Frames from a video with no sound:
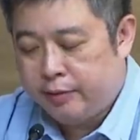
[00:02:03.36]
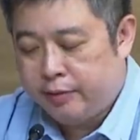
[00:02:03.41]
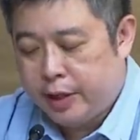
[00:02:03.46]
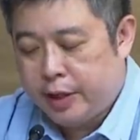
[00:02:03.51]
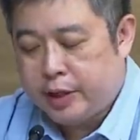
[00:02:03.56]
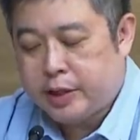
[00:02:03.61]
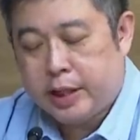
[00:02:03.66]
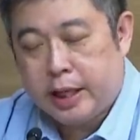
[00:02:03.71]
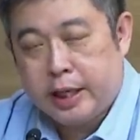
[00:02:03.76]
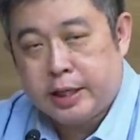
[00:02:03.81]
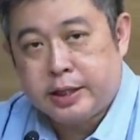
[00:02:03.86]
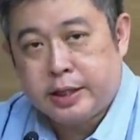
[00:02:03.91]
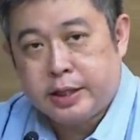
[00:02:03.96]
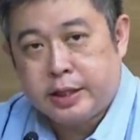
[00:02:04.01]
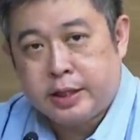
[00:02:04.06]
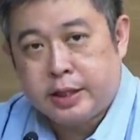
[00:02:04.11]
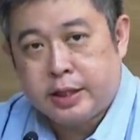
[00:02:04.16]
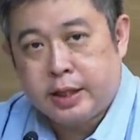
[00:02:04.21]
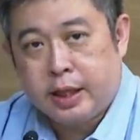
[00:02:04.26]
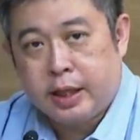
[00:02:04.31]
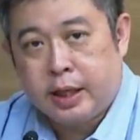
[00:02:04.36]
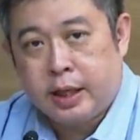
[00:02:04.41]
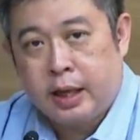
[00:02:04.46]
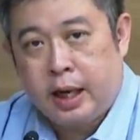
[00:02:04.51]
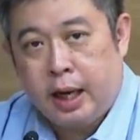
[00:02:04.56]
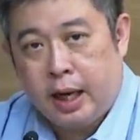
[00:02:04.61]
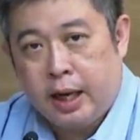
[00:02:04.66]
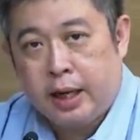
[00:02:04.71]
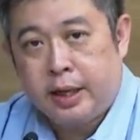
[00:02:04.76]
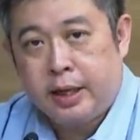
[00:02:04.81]
of these cases
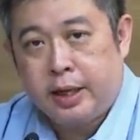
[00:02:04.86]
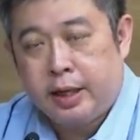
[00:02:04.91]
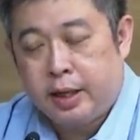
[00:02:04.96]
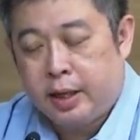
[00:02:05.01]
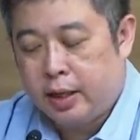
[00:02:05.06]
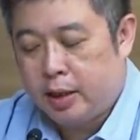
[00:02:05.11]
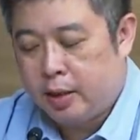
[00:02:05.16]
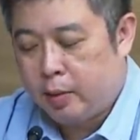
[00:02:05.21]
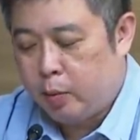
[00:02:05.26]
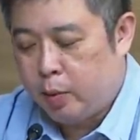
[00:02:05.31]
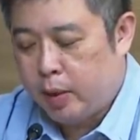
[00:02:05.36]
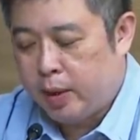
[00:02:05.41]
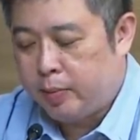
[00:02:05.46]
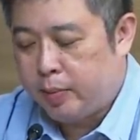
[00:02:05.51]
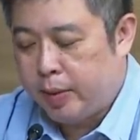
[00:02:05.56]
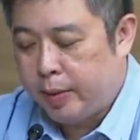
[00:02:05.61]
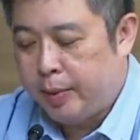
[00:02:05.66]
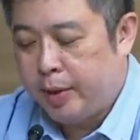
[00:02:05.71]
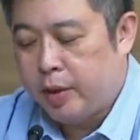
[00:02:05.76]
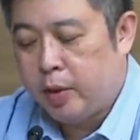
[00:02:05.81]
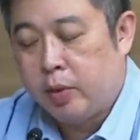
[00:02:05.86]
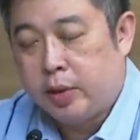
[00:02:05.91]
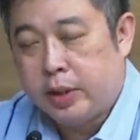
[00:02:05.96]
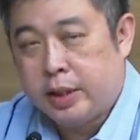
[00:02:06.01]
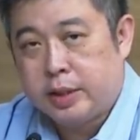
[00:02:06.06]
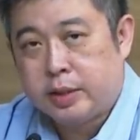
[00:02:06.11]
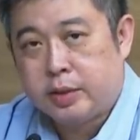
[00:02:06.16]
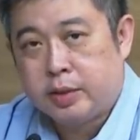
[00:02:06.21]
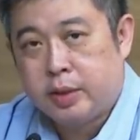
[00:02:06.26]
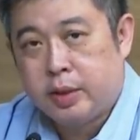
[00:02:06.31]
are in work permit
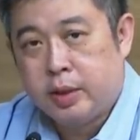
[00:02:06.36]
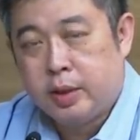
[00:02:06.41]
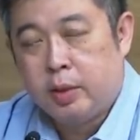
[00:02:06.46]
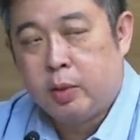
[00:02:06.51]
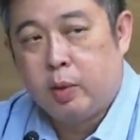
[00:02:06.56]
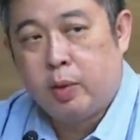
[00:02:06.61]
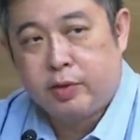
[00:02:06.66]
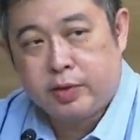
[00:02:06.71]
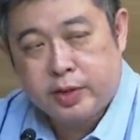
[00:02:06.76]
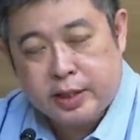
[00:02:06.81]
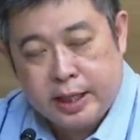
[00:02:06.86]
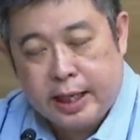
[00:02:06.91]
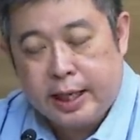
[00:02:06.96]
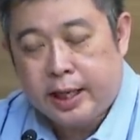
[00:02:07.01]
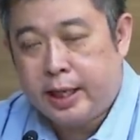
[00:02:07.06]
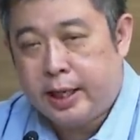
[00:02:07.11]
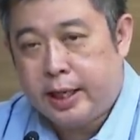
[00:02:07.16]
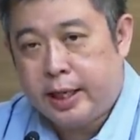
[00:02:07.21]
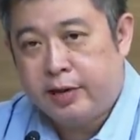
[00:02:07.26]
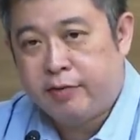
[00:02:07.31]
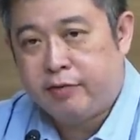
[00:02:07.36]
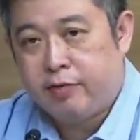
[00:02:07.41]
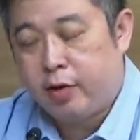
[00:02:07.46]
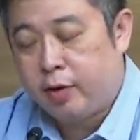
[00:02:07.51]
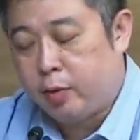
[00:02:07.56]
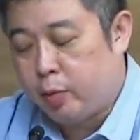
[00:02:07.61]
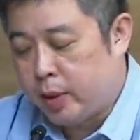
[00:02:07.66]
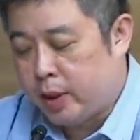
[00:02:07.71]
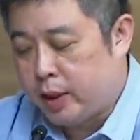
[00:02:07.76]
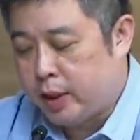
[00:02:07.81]
holders who are residing in
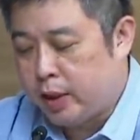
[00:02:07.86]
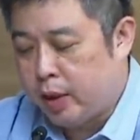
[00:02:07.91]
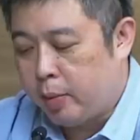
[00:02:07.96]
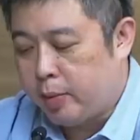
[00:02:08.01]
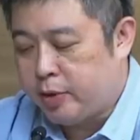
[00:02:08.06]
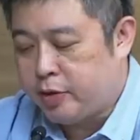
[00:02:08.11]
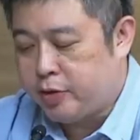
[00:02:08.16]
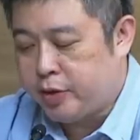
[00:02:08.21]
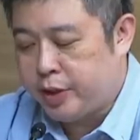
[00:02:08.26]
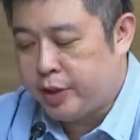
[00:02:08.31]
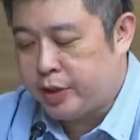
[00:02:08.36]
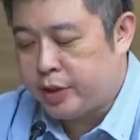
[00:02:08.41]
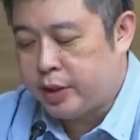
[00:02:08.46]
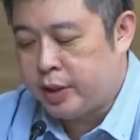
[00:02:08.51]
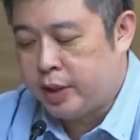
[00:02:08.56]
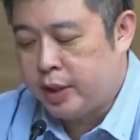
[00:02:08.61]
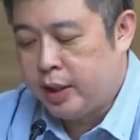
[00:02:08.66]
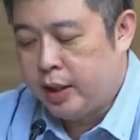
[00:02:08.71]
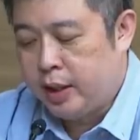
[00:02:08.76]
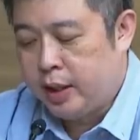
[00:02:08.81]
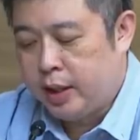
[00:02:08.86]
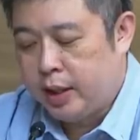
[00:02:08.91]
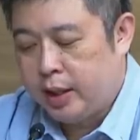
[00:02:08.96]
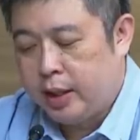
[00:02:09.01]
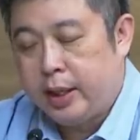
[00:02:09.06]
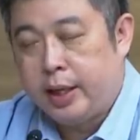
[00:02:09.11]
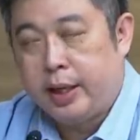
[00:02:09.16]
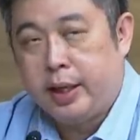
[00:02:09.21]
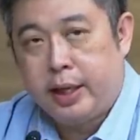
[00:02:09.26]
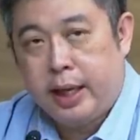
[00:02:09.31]
foreign worker dormitories
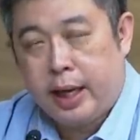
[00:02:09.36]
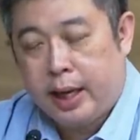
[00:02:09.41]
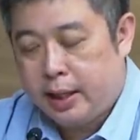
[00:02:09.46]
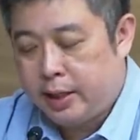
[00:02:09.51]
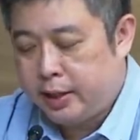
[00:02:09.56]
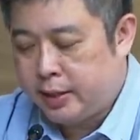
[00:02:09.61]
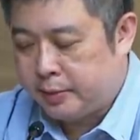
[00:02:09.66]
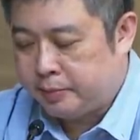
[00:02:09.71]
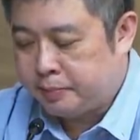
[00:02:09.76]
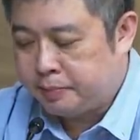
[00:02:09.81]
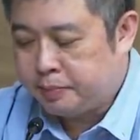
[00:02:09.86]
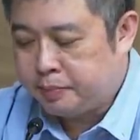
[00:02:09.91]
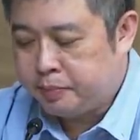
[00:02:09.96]
in the island.